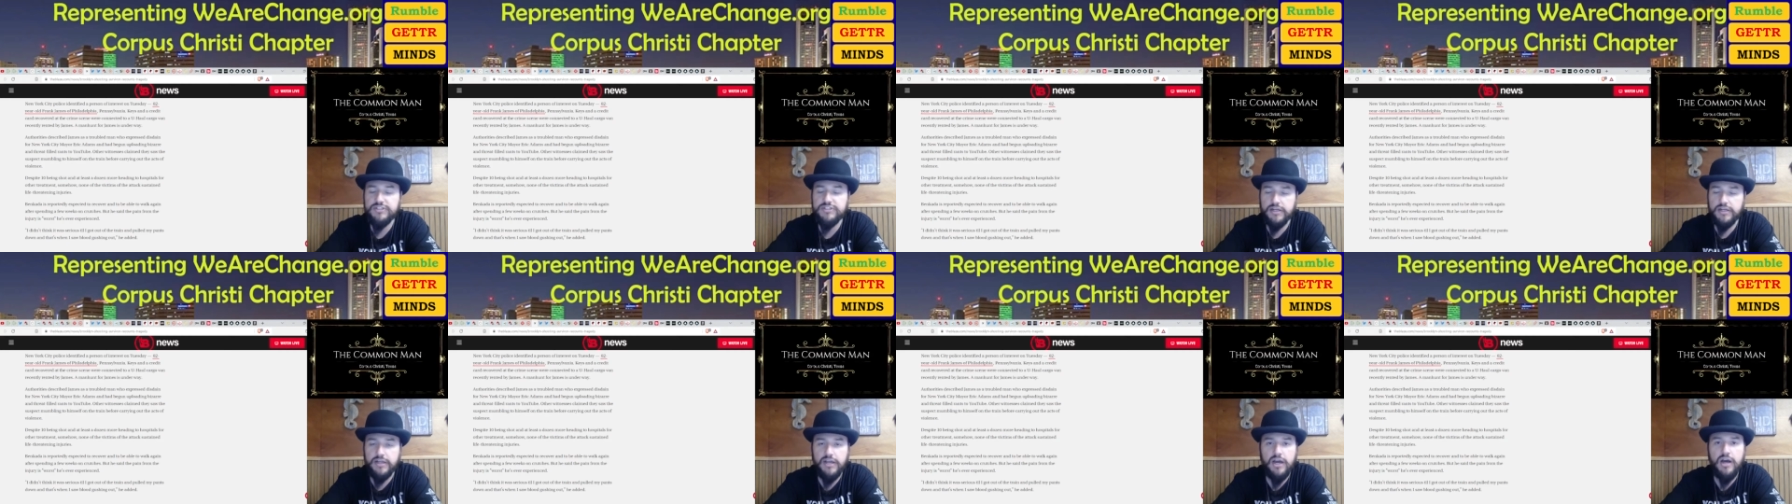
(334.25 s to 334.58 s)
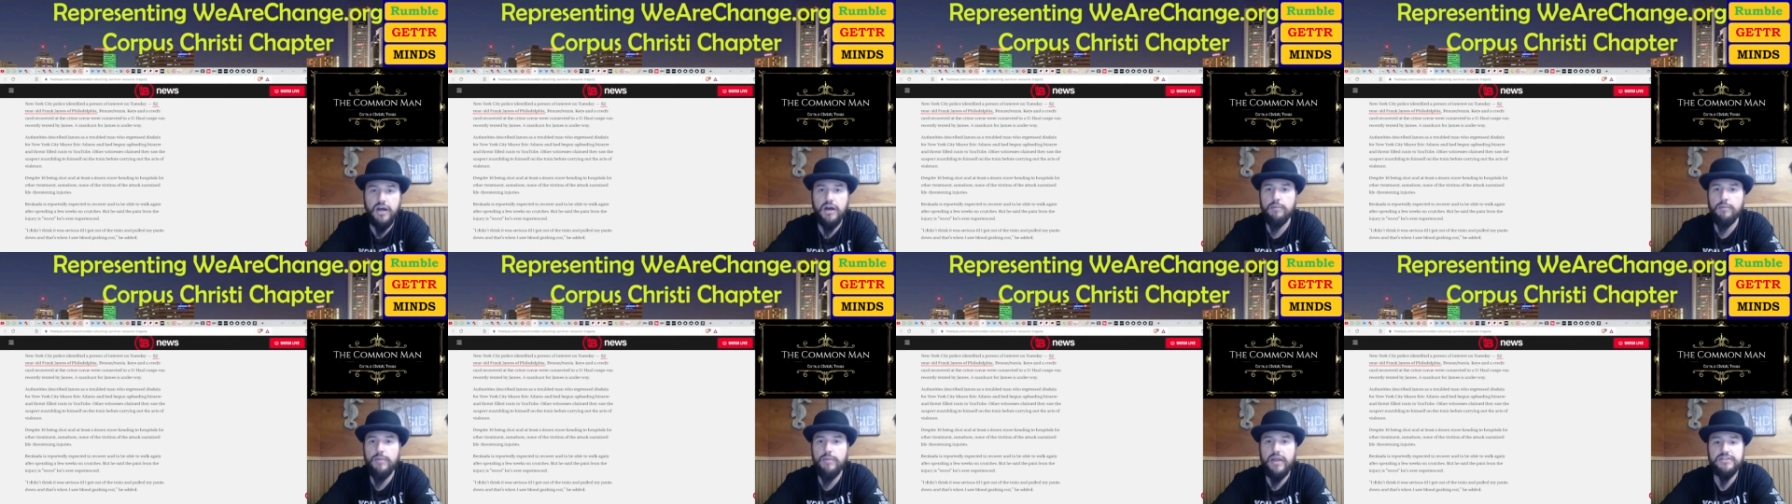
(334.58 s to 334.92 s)
to
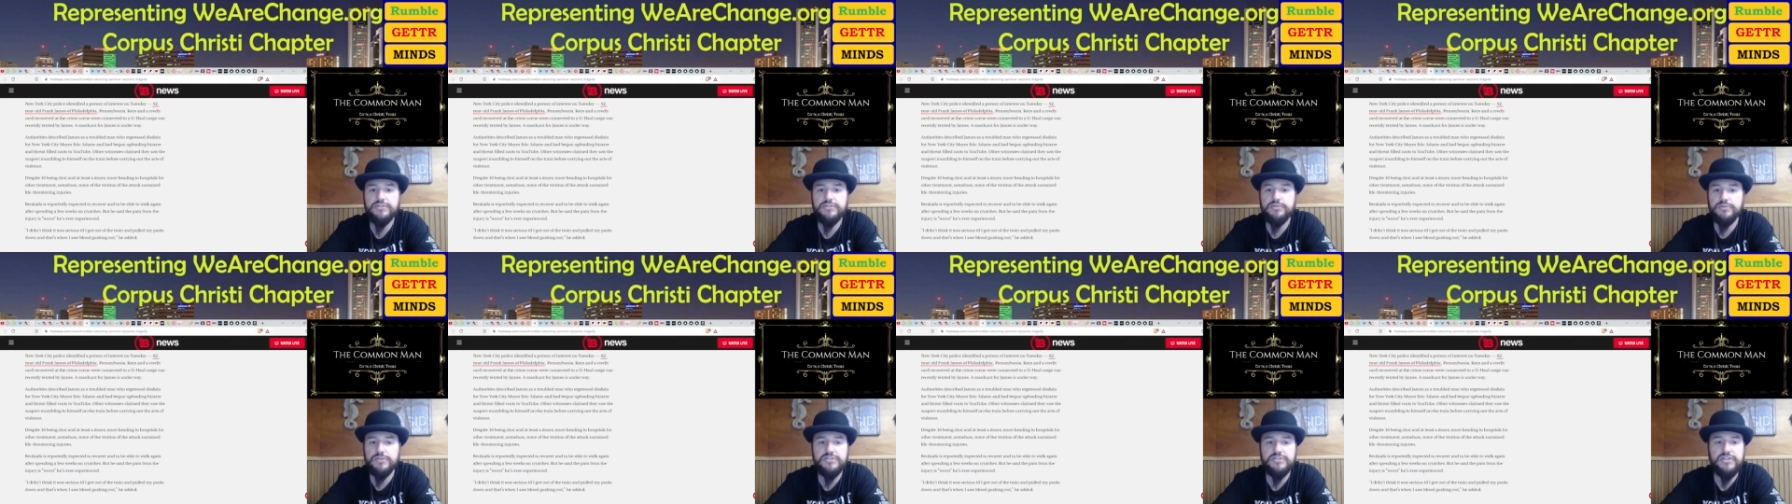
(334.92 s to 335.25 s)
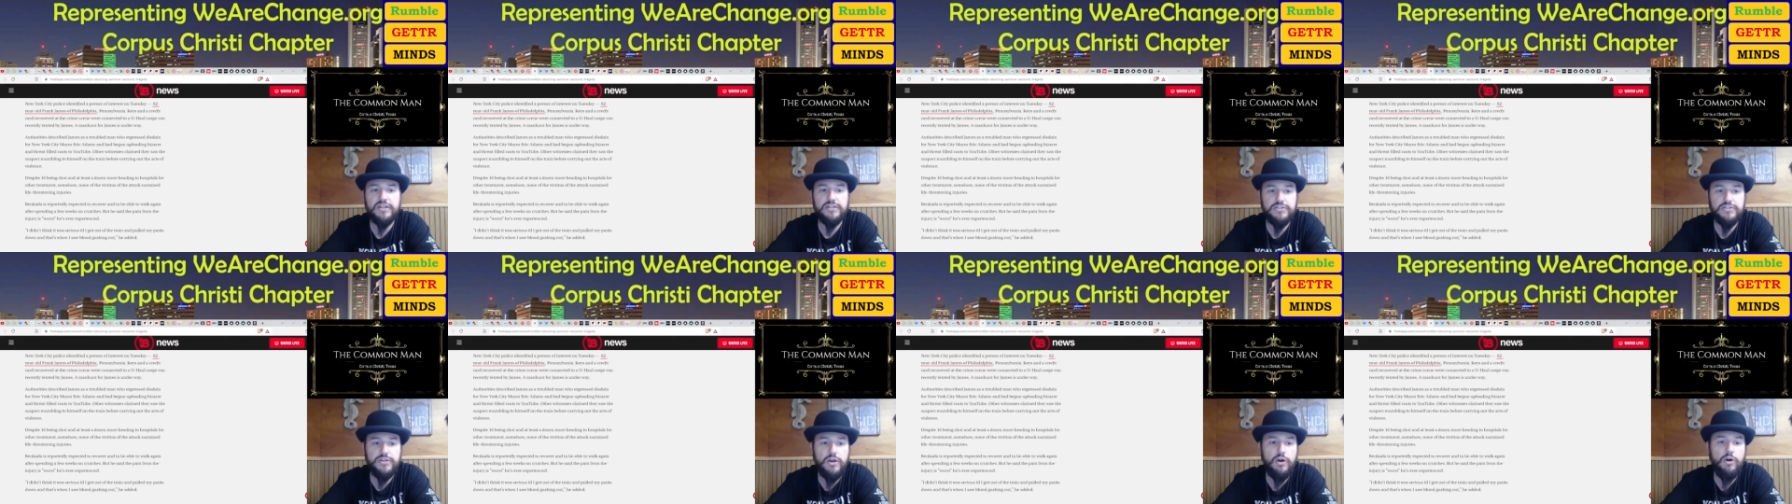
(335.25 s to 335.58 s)
come as soon as
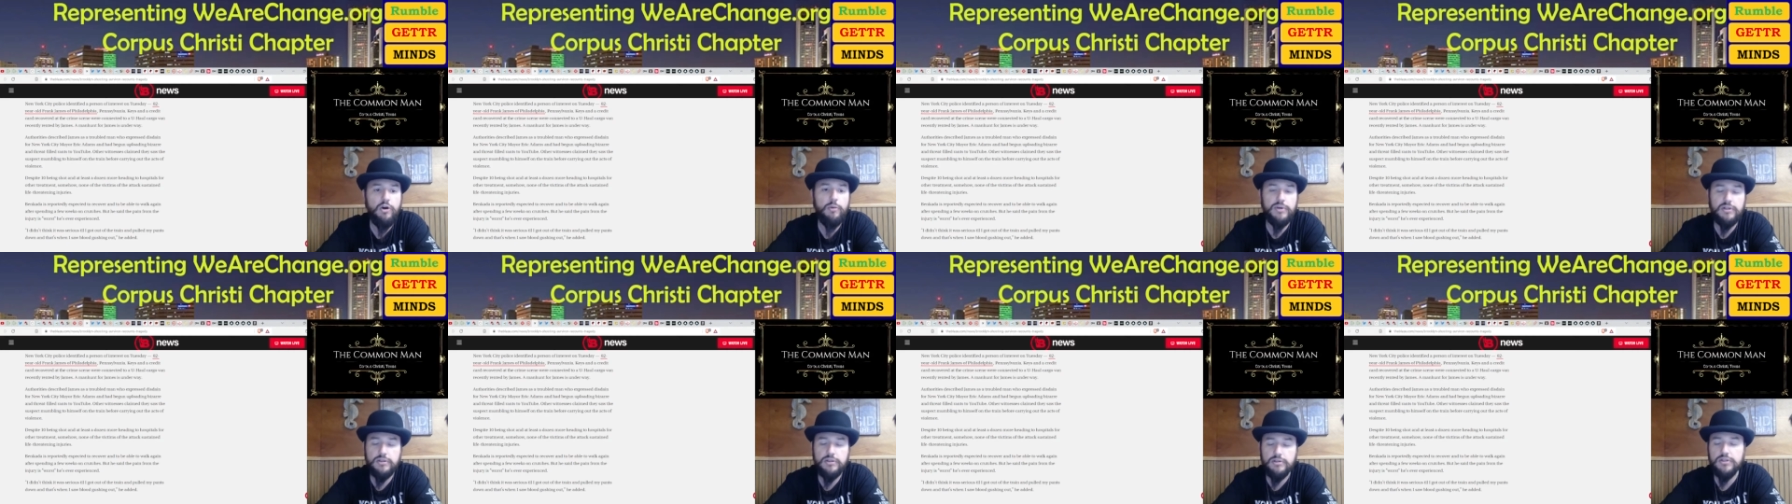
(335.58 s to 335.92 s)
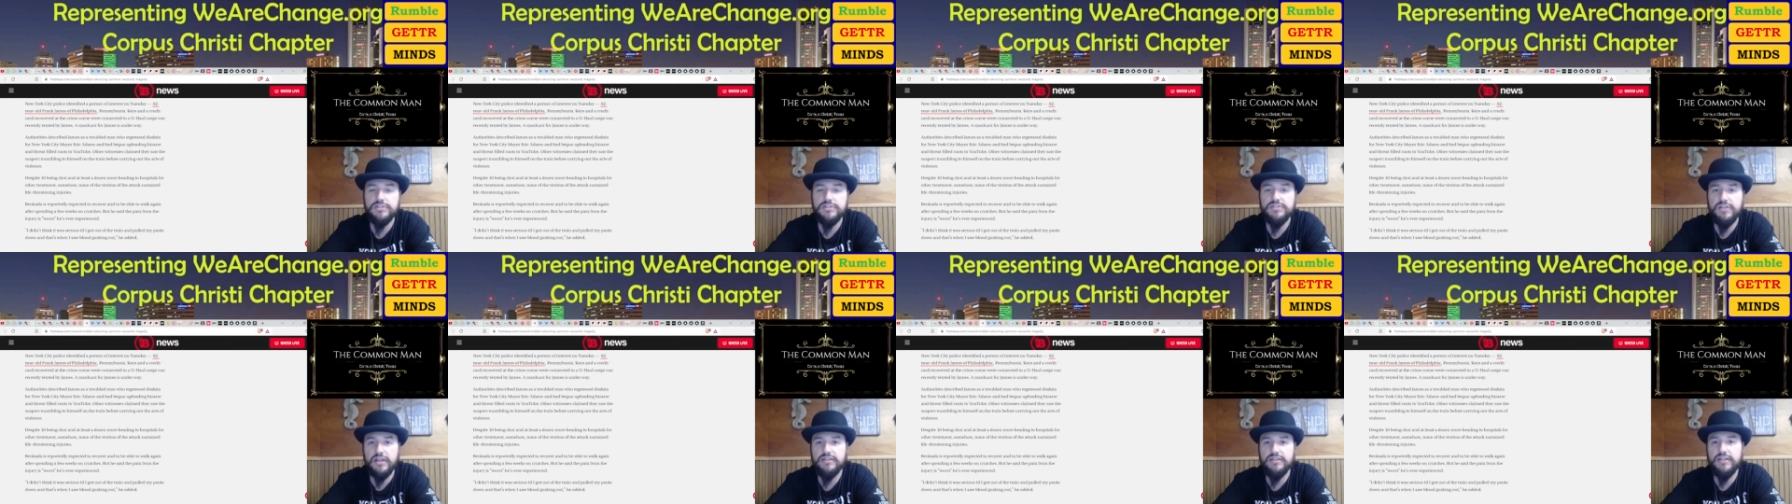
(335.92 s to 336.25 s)
things go, but it
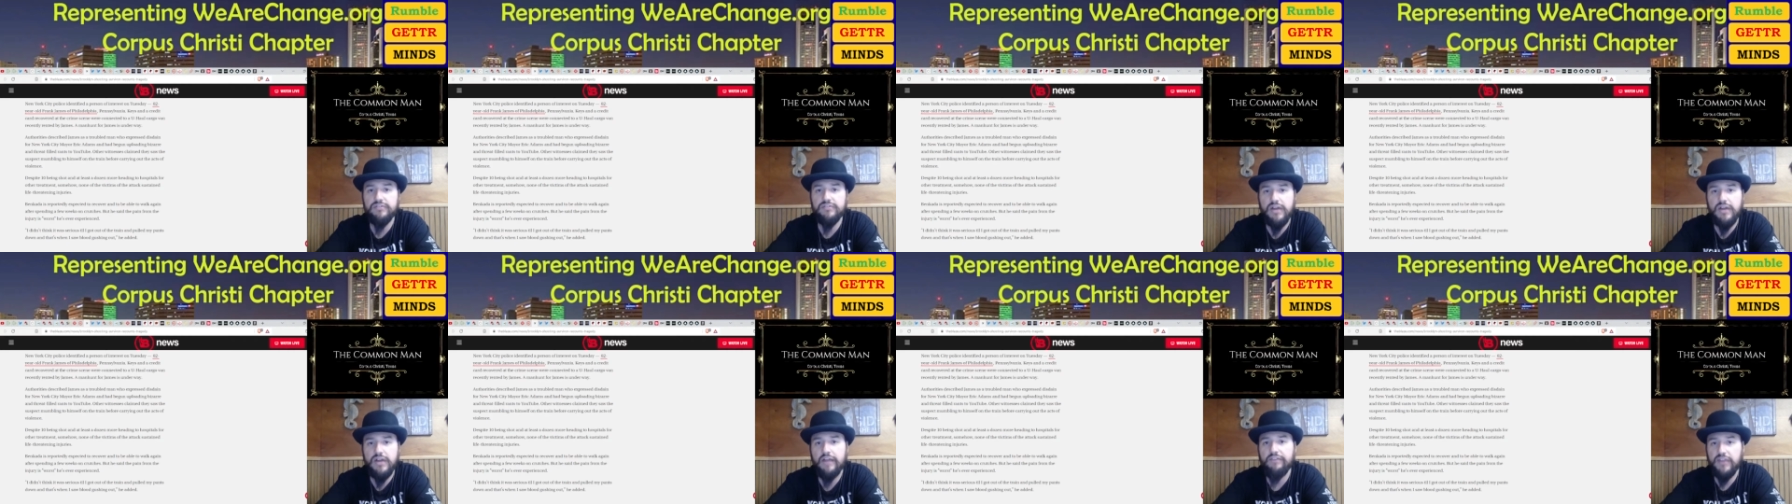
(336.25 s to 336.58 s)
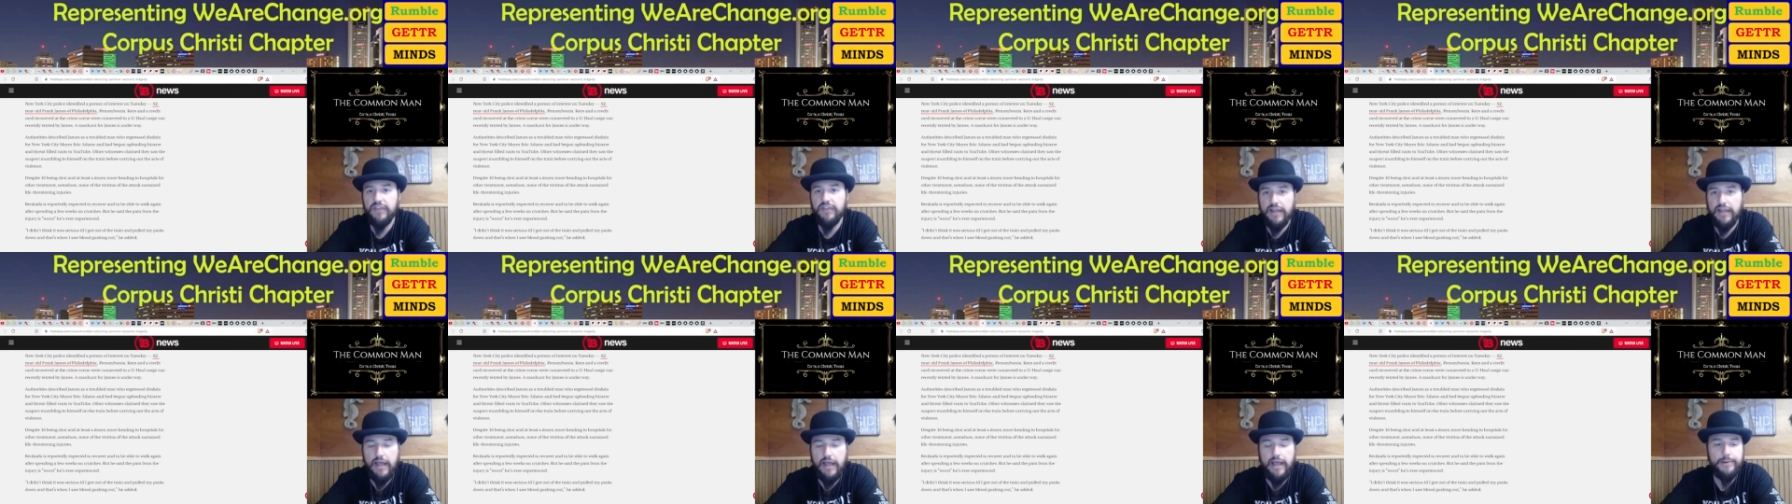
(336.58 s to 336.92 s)
looks like they've
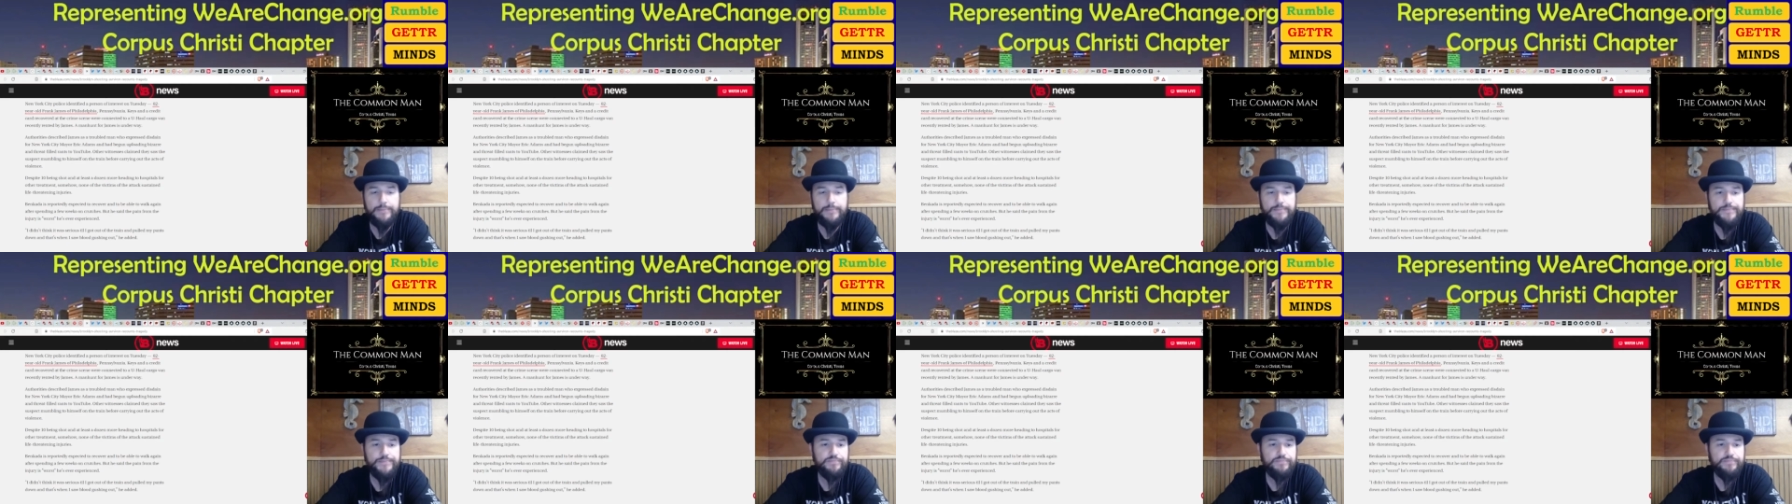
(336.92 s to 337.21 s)
got the guy.